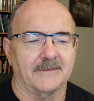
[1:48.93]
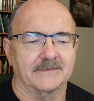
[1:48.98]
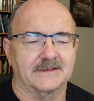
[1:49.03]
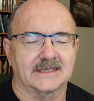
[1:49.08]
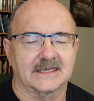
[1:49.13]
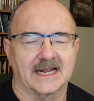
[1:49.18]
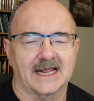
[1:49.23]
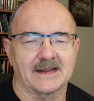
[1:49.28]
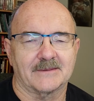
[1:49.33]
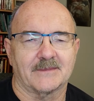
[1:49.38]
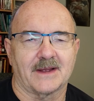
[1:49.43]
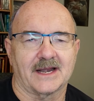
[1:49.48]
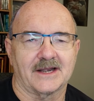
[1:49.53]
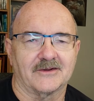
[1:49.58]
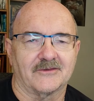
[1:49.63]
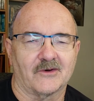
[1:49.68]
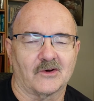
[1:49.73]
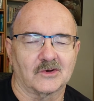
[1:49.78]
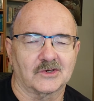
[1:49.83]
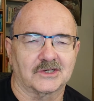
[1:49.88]
Today in my
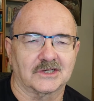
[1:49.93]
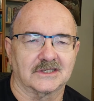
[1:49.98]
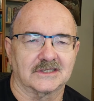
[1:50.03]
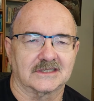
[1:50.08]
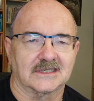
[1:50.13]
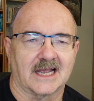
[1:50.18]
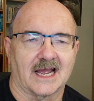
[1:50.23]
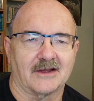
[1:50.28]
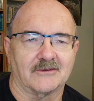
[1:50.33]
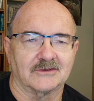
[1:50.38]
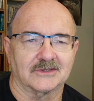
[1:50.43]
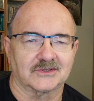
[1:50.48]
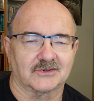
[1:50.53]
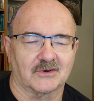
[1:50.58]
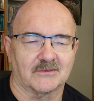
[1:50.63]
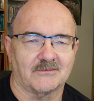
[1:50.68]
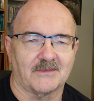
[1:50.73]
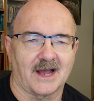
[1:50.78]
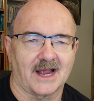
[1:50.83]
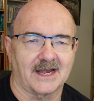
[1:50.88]
devotions, I was
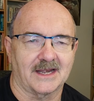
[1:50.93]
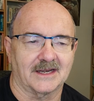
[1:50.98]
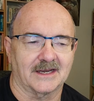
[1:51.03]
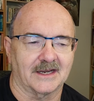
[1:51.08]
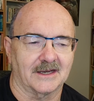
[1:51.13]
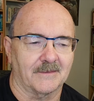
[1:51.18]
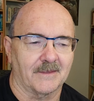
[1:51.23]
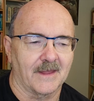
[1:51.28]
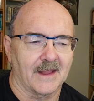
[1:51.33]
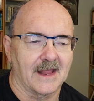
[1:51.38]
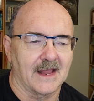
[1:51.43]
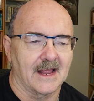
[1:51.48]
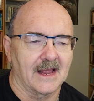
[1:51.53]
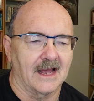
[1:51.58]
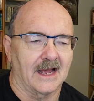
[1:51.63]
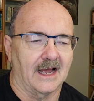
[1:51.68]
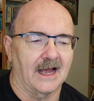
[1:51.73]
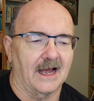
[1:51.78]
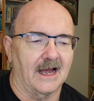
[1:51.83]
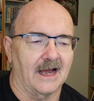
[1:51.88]
reminded
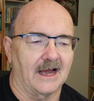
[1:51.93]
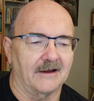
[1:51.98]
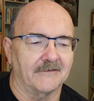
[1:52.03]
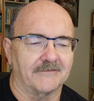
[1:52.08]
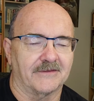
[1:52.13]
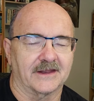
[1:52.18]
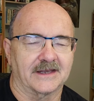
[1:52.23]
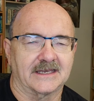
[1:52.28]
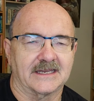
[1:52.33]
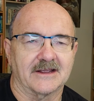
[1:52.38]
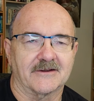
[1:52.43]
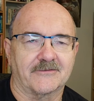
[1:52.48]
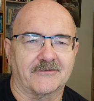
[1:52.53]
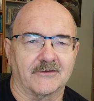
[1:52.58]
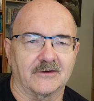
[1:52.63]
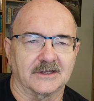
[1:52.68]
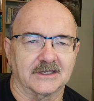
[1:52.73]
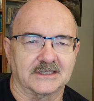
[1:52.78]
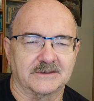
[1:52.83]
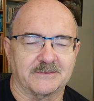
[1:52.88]
of the
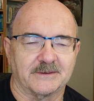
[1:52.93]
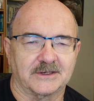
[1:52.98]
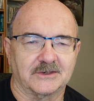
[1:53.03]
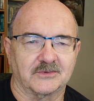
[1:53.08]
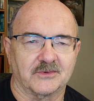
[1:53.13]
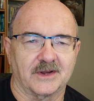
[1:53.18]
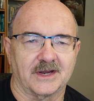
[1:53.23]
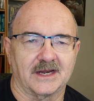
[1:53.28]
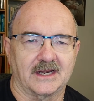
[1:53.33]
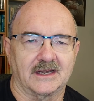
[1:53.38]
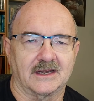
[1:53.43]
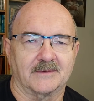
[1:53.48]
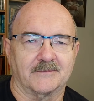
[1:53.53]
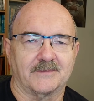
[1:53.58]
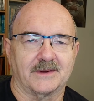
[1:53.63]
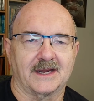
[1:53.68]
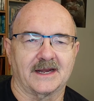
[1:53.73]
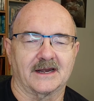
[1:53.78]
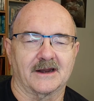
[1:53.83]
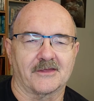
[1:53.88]
difference between
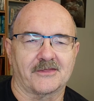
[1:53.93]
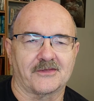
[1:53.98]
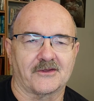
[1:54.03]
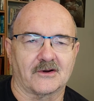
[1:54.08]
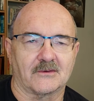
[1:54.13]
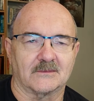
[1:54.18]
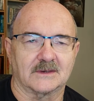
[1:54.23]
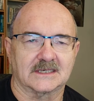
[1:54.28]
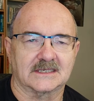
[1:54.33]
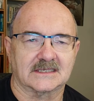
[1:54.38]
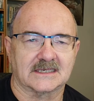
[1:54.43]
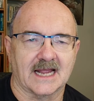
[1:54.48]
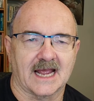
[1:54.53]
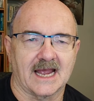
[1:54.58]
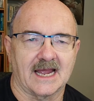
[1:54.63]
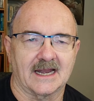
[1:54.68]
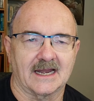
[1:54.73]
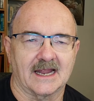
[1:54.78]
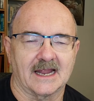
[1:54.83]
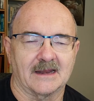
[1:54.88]
being a
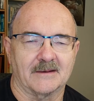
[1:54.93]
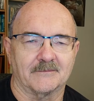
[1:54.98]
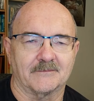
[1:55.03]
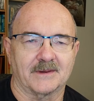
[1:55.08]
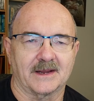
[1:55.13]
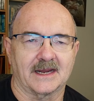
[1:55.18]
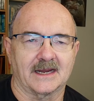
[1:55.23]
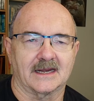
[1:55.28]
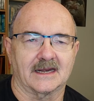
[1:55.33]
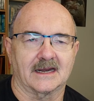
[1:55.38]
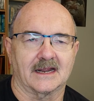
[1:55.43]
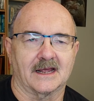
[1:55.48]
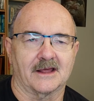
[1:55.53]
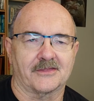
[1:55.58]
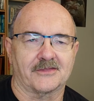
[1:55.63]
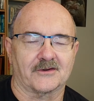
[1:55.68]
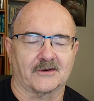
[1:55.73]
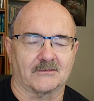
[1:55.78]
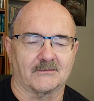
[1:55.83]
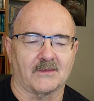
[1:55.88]
thermostat and being a
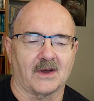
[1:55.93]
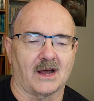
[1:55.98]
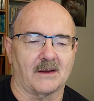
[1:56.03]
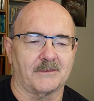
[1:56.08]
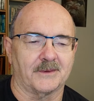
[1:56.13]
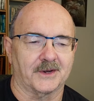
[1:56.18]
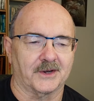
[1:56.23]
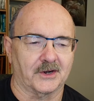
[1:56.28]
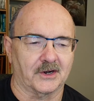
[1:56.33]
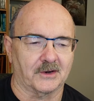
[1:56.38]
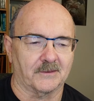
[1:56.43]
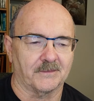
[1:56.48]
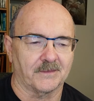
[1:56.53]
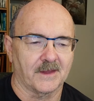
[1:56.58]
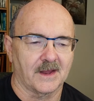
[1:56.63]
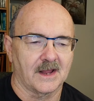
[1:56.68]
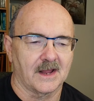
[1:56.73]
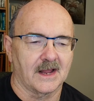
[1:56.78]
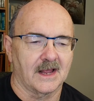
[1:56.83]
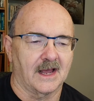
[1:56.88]
thermometer.
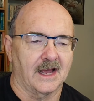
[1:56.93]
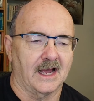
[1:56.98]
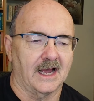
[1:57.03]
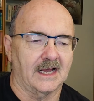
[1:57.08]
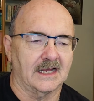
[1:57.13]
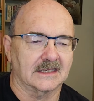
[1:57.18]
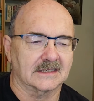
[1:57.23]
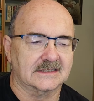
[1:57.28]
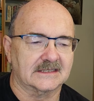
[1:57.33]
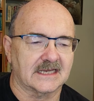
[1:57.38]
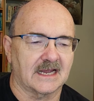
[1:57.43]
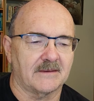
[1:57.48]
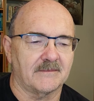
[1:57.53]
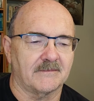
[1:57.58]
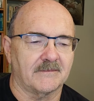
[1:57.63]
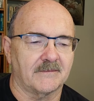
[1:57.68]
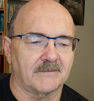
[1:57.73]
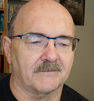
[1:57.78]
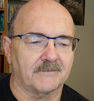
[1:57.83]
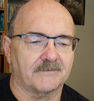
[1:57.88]

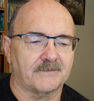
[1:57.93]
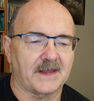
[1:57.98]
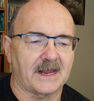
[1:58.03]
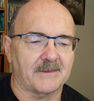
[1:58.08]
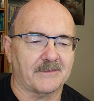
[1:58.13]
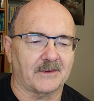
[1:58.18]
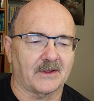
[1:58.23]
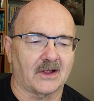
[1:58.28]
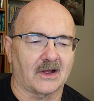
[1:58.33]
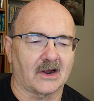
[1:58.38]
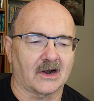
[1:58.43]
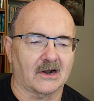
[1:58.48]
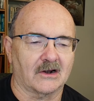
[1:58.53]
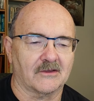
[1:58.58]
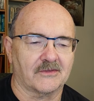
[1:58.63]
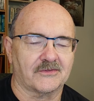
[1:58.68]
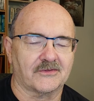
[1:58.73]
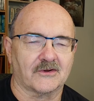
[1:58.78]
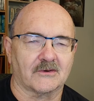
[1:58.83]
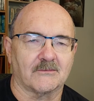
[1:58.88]
Some people
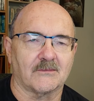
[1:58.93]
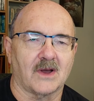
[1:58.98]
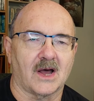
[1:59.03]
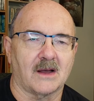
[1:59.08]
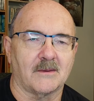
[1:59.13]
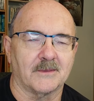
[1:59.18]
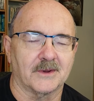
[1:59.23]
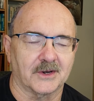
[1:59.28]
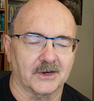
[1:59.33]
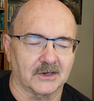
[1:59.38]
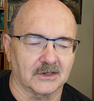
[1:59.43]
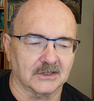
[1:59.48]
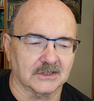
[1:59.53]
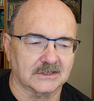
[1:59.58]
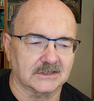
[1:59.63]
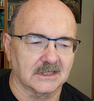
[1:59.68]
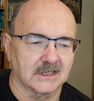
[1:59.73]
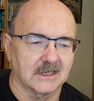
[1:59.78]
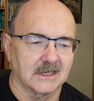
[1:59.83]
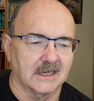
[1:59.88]
are
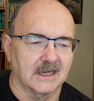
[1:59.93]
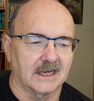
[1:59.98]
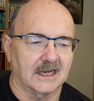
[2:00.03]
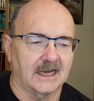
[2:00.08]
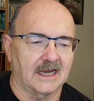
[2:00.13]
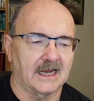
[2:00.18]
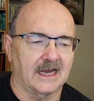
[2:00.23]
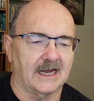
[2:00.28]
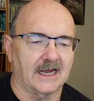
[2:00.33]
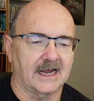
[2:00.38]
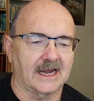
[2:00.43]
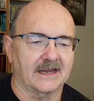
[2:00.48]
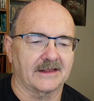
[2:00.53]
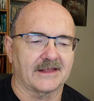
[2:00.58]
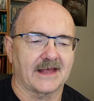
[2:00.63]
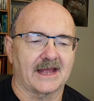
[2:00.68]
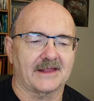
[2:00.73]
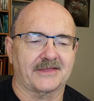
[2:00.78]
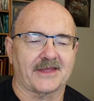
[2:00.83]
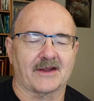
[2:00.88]
thermometers in
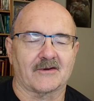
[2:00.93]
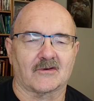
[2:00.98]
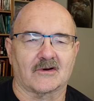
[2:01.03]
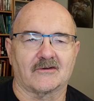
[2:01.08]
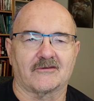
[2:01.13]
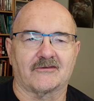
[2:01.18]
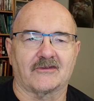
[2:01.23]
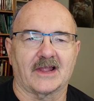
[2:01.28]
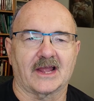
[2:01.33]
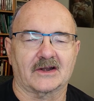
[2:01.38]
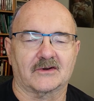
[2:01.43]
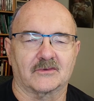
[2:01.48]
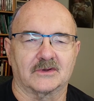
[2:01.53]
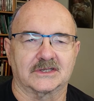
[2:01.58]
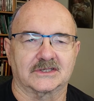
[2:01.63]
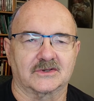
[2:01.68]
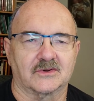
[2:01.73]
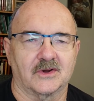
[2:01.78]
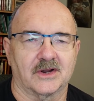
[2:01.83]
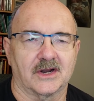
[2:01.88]
that they reflect
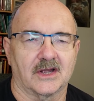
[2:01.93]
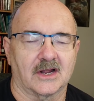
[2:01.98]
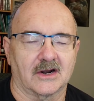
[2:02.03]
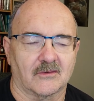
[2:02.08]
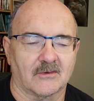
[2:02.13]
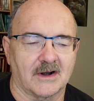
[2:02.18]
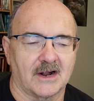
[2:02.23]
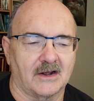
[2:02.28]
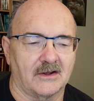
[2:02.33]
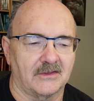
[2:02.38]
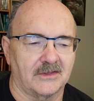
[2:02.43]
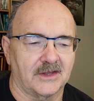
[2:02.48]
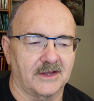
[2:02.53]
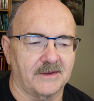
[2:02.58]
what's going on around